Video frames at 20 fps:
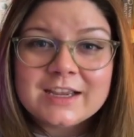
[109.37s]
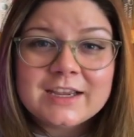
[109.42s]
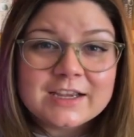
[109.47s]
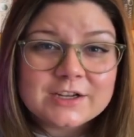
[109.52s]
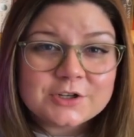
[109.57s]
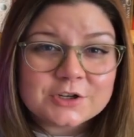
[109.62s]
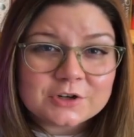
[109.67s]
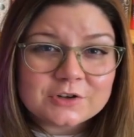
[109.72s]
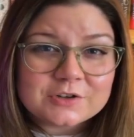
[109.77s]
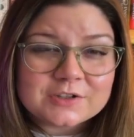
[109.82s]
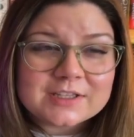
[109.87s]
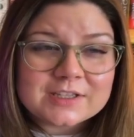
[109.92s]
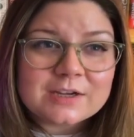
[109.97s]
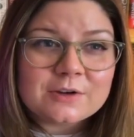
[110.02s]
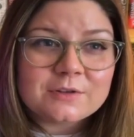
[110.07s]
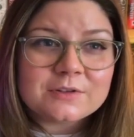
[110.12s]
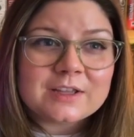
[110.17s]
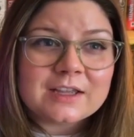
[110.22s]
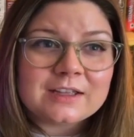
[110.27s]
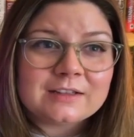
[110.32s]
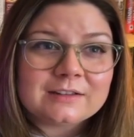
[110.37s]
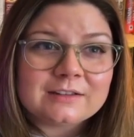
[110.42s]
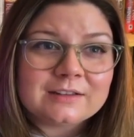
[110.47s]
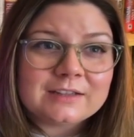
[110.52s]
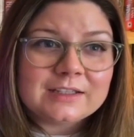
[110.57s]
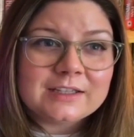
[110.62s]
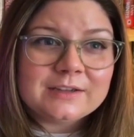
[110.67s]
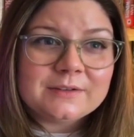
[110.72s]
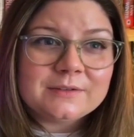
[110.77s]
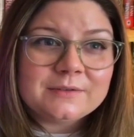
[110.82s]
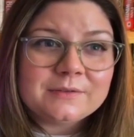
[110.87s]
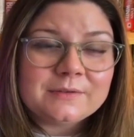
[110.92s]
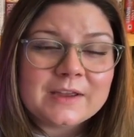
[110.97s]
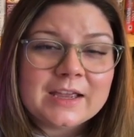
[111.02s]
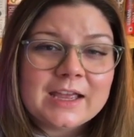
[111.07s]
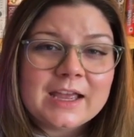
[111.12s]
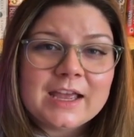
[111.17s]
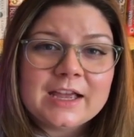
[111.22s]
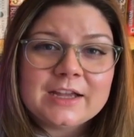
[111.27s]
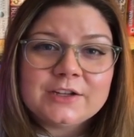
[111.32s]
It turns out that Liv
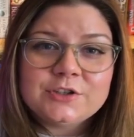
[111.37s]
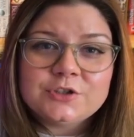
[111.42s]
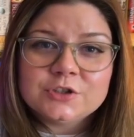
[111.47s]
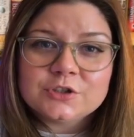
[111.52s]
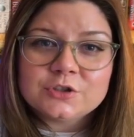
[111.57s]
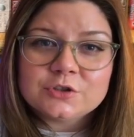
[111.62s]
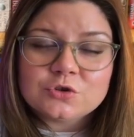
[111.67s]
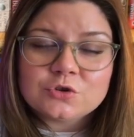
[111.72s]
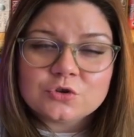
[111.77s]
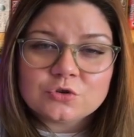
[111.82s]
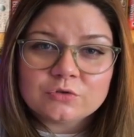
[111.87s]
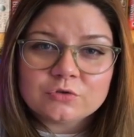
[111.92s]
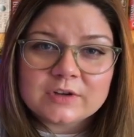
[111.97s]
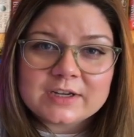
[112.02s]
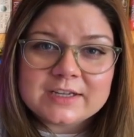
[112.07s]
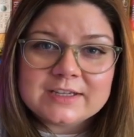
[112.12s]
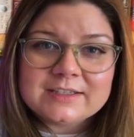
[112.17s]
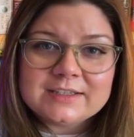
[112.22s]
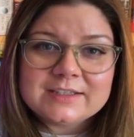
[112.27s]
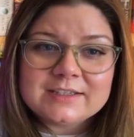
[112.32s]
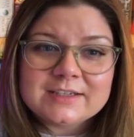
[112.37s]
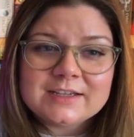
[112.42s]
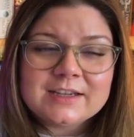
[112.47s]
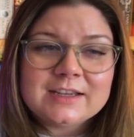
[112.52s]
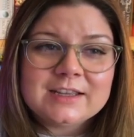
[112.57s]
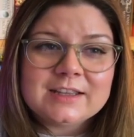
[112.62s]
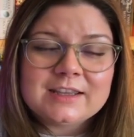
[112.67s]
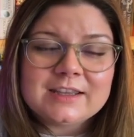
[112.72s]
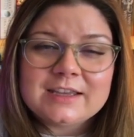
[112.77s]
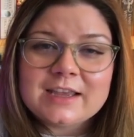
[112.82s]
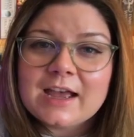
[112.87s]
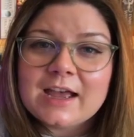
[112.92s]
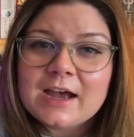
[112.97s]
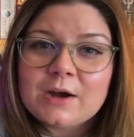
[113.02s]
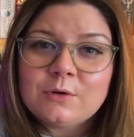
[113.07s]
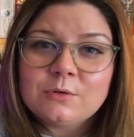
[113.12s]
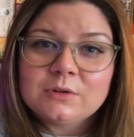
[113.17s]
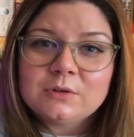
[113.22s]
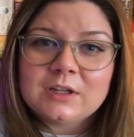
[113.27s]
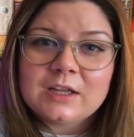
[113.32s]
had just traced the
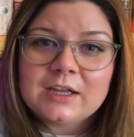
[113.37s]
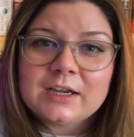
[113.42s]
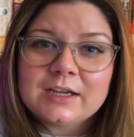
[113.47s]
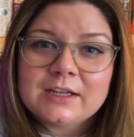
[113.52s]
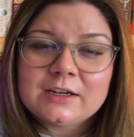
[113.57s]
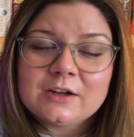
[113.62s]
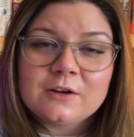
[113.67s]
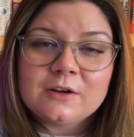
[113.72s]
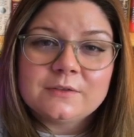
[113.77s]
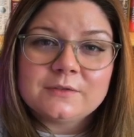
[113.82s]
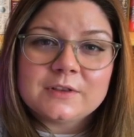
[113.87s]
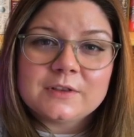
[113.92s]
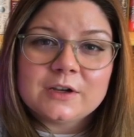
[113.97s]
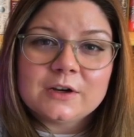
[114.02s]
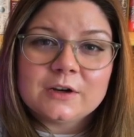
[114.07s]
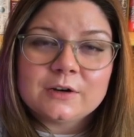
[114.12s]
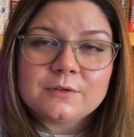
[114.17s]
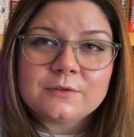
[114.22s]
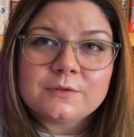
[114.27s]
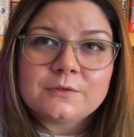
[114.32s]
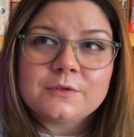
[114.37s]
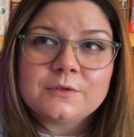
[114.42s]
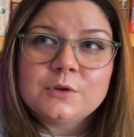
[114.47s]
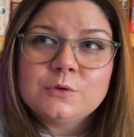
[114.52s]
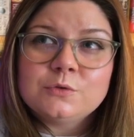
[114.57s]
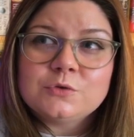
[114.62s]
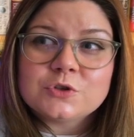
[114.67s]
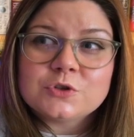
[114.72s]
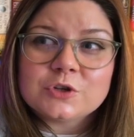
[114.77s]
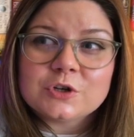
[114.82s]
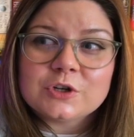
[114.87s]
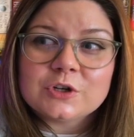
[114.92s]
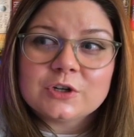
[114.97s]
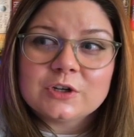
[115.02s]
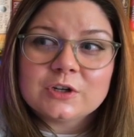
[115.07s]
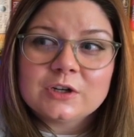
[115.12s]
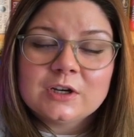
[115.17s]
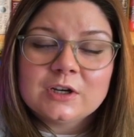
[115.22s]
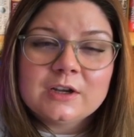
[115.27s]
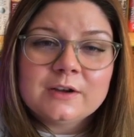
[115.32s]
outline of their
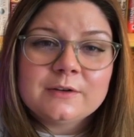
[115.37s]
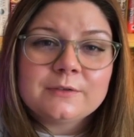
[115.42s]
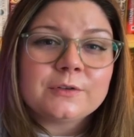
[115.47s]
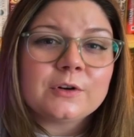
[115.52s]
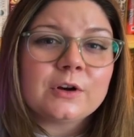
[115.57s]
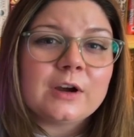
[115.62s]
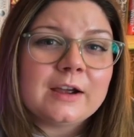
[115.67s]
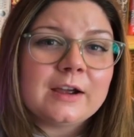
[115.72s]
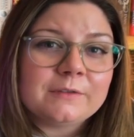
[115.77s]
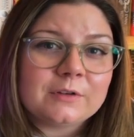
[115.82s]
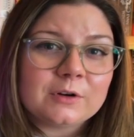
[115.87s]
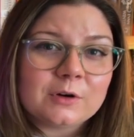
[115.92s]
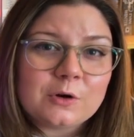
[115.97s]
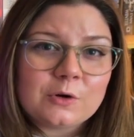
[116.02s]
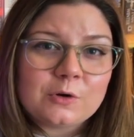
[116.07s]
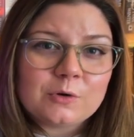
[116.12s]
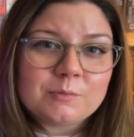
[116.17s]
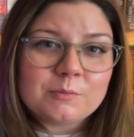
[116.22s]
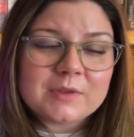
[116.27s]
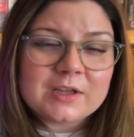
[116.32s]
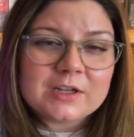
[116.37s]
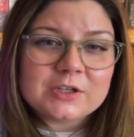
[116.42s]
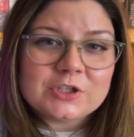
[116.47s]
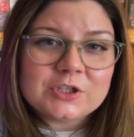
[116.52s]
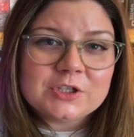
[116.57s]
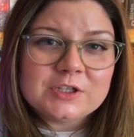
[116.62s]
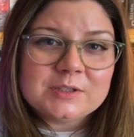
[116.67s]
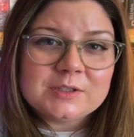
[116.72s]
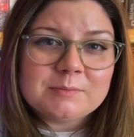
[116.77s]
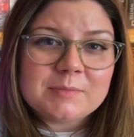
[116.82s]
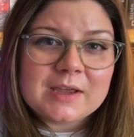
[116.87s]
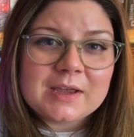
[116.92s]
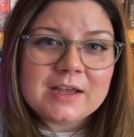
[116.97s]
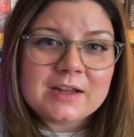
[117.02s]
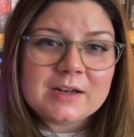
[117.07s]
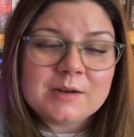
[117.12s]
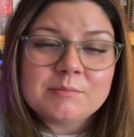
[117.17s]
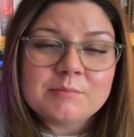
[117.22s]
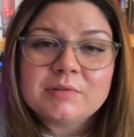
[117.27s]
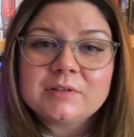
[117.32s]
future forever home that she's
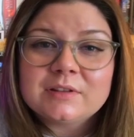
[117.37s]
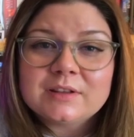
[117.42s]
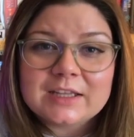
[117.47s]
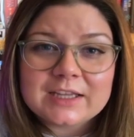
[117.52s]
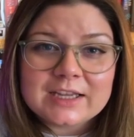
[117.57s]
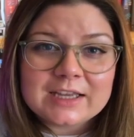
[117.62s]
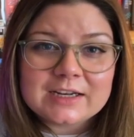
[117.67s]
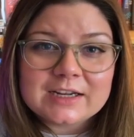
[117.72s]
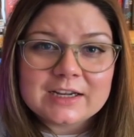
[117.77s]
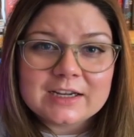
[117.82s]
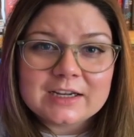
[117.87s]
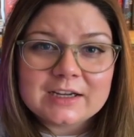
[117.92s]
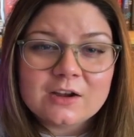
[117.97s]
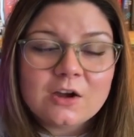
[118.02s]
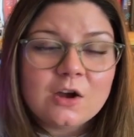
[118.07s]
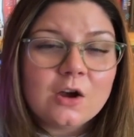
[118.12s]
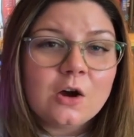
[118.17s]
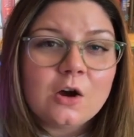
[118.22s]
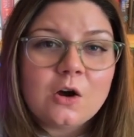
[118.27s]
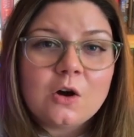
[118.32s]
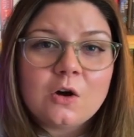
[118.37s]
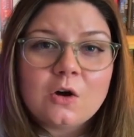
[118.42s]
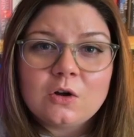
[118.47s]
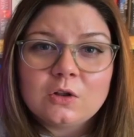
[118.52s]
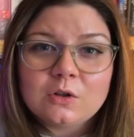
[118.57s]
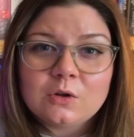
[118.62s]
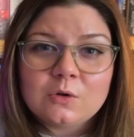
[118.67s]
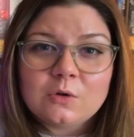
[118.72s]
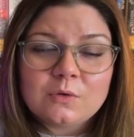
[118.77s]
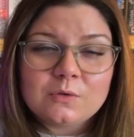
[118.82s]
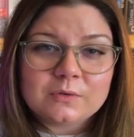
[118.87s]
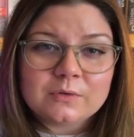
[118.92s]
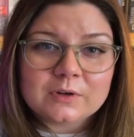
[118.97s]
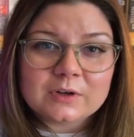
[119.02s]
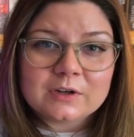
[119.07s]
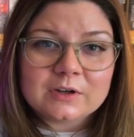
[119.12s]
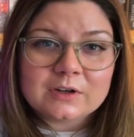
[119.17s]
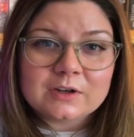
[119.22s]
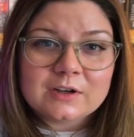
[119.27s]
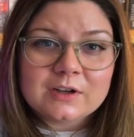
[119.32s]
been planning all
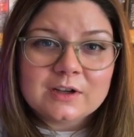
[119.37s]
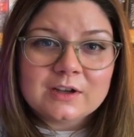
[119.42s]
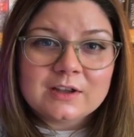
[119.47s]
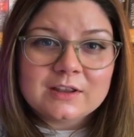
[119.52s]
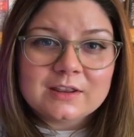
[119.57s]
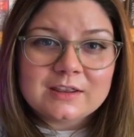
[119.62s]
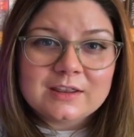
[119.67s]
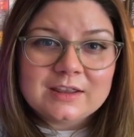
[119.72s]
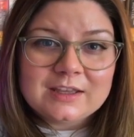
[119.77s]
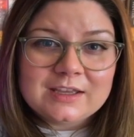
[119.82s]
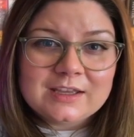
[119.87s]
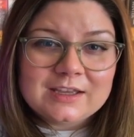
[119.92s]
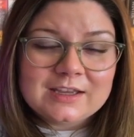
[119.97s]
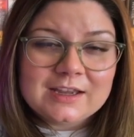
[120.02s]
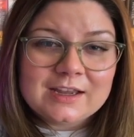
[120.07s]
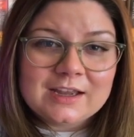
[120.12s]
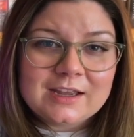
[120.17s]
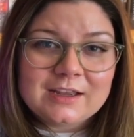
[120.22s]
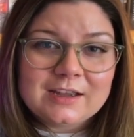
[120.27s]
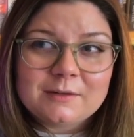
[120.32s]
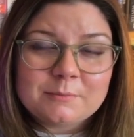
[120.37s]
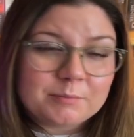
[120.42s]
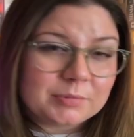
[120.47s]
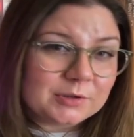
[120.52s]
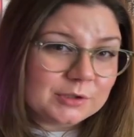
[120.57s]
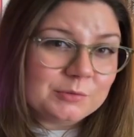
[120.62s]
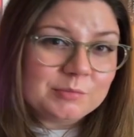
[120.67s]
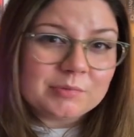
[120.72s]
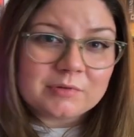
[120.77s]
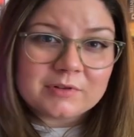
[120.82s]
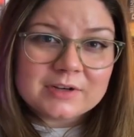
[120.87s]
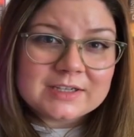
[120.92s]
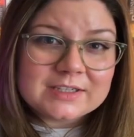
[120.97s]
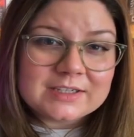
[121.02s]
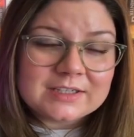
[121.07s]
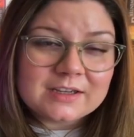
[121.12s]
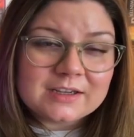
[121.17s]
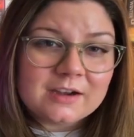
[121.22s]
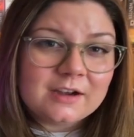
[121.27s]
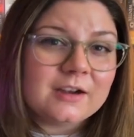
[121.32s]
over the
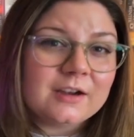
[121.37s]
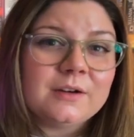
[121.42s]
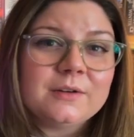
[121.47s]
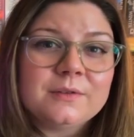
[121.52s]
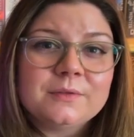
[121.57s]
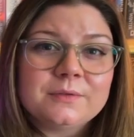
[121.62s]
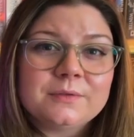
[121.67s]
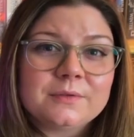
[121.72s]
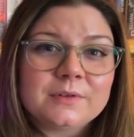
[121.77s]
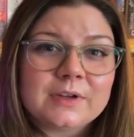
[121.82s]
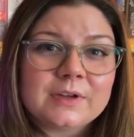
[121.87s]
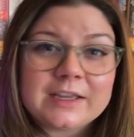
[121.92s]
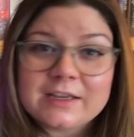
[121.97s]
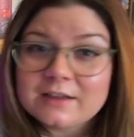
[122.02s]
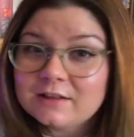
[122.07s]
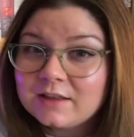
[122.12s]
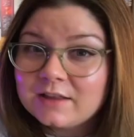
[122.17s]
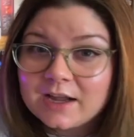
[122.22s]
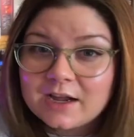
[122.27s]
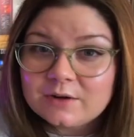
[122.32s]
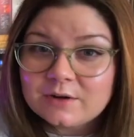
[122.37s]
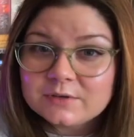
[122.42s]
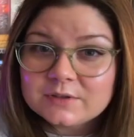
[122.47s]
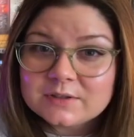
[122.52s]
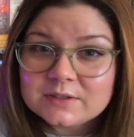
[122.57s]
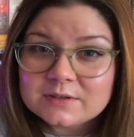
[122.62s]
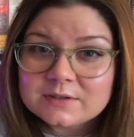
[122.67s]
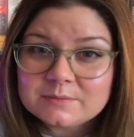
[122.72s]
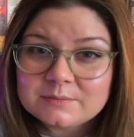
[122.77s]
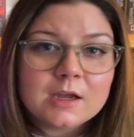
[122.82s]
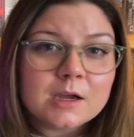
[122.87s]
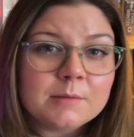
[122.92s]
blueprint of Hill House.